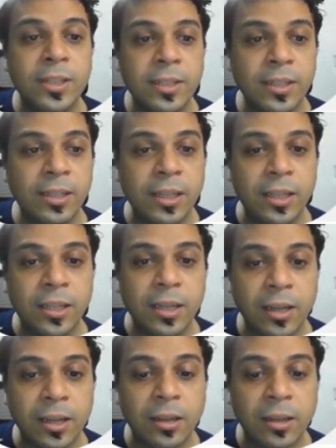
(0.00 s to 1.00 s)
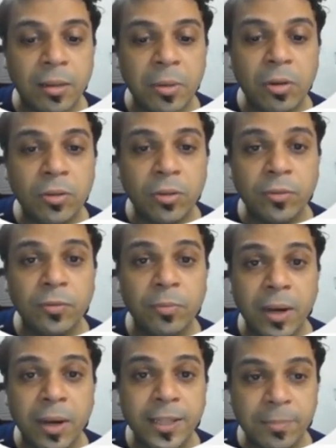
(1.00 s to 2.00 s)
increase in the amount of
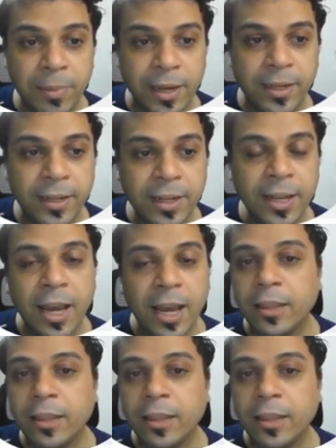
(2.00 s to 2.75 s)
money spent,